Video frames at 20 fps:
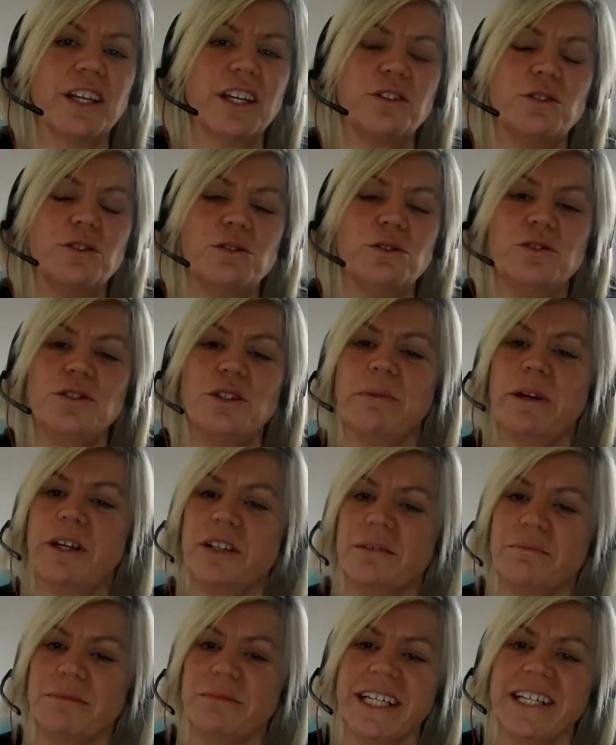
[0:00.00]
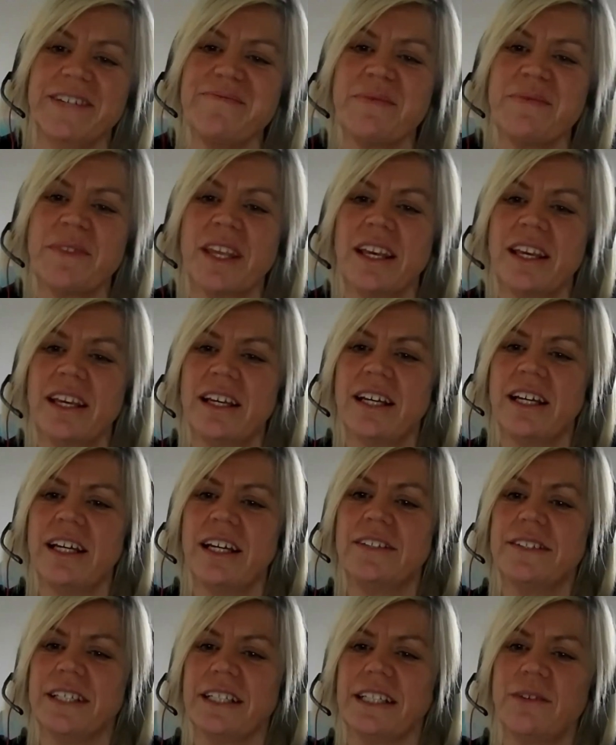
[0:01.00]
a huge amount of money
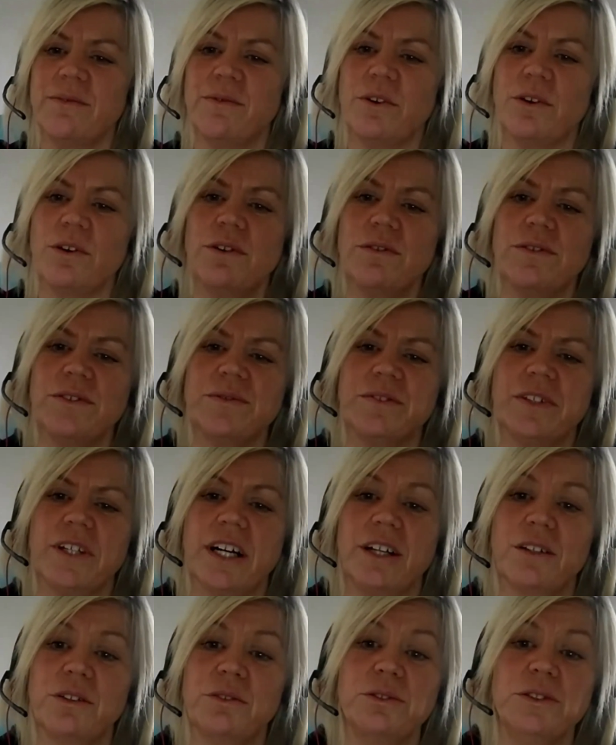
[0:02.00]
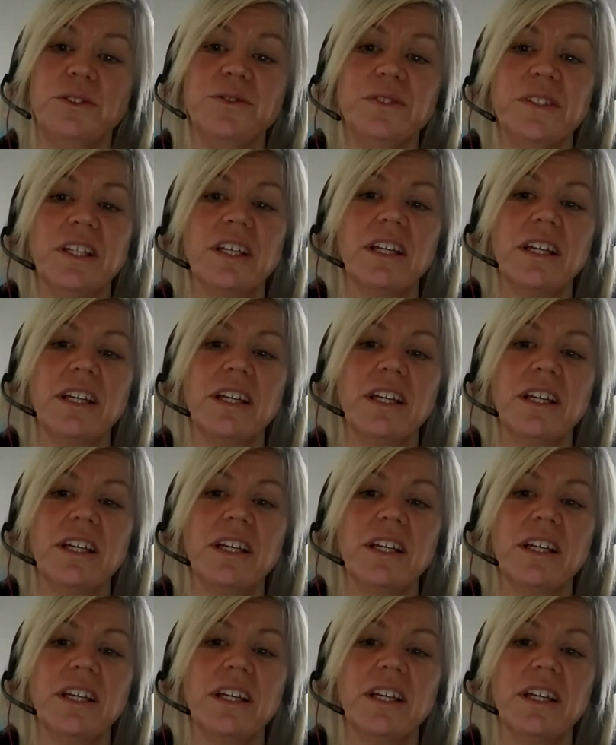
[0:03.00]
to live off alone,